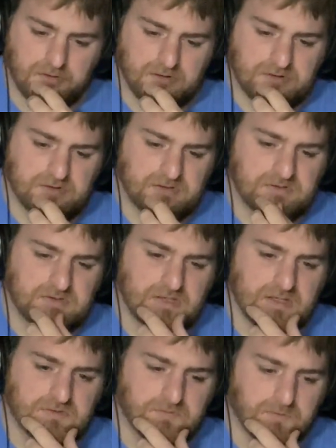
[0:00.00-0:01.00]

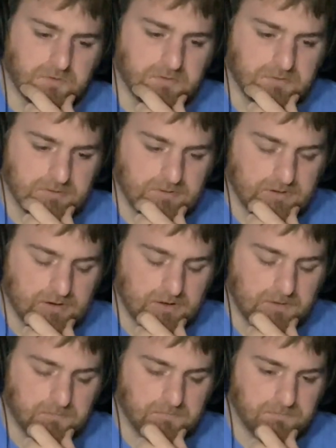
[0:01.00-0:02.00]
successful.
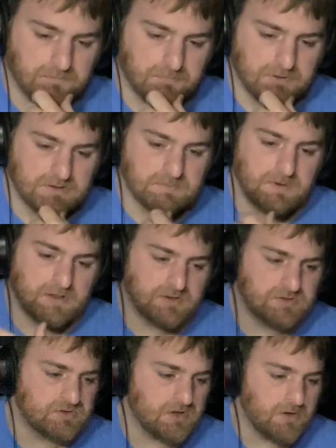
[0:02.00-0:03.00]
It's been a
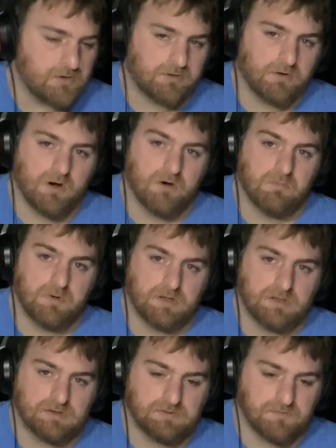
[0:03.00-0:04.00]
slow grow, but
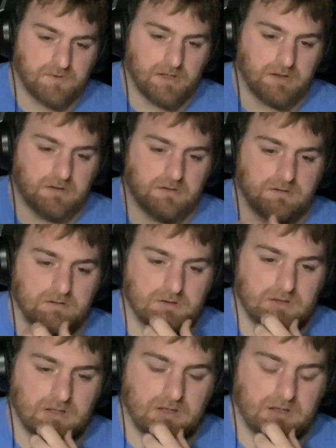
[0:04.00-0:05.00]
it's fun.
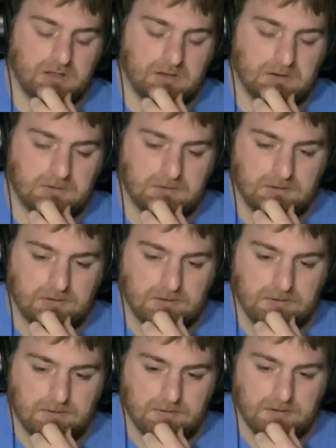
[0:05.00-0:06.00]
And
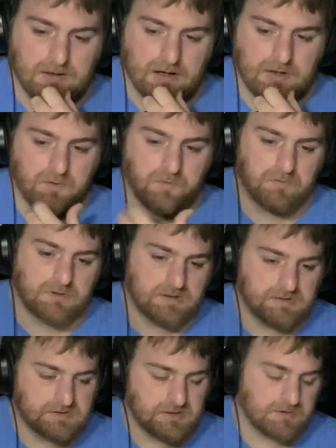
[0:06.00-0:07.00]
I don't
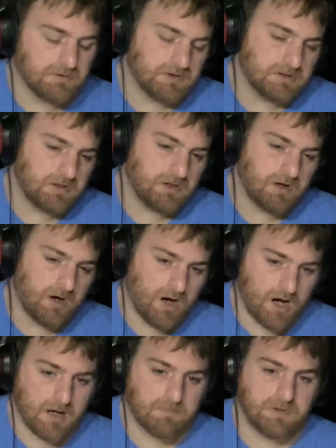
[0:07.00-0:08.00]
consider it a
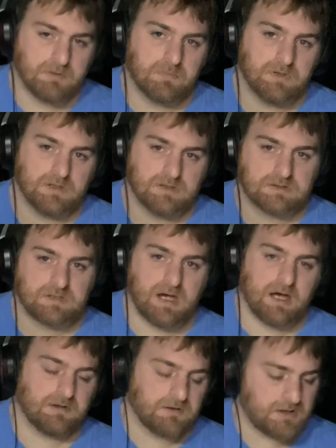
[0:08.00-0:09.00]
hobby, but it's
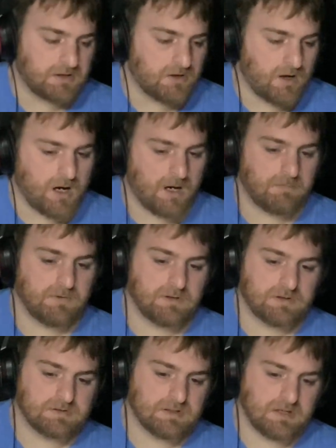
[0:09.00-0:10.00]
kind of like a hobby
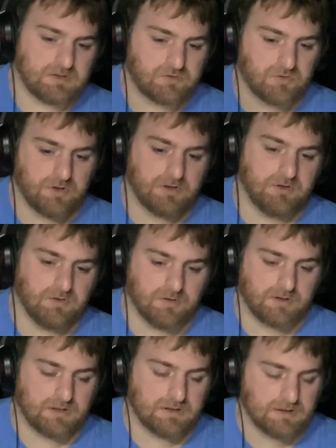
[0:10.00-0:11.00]
because I enjoy
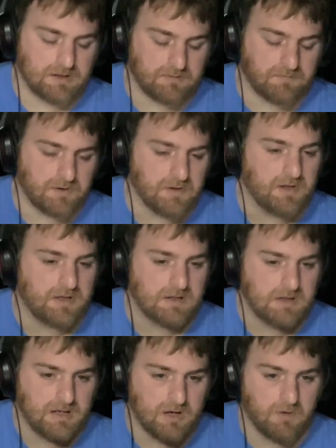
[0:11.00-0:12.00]
doing it. I feel like
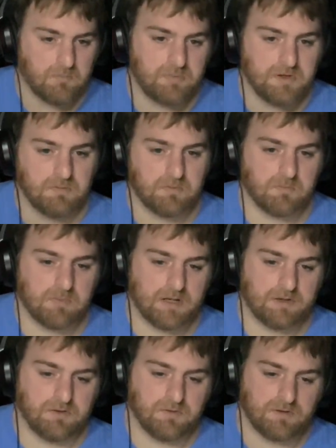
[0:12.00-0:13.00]
I help people by
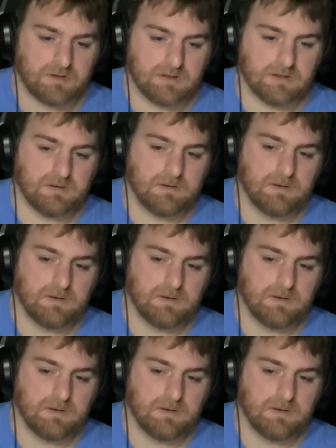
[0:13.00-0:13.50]
doing it.